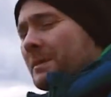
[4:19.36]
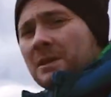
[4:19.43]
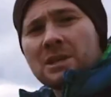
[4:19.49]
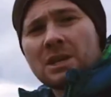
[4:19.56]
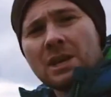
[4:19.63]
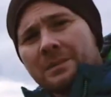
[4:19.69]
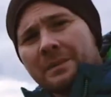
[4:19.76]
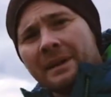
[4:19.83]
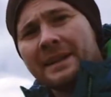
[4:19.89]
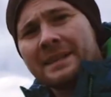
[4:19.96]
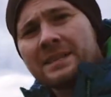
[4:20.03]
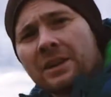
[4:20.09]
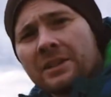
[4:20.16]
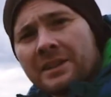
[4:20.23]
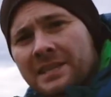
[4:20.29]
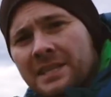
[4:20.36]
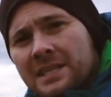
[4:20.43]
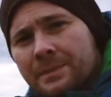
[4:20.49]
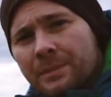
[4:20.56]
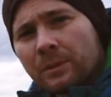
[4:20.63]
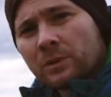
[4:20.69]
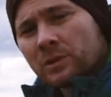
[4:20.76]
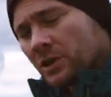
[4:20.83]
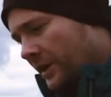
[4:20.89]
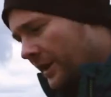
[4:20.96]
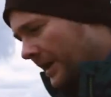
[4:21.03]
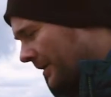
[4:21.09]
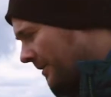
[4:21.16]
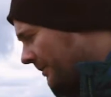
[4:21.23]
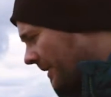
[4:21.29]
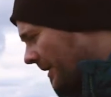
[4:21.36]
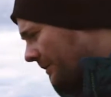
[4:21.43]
coming up to 2 minutes on this exposure now.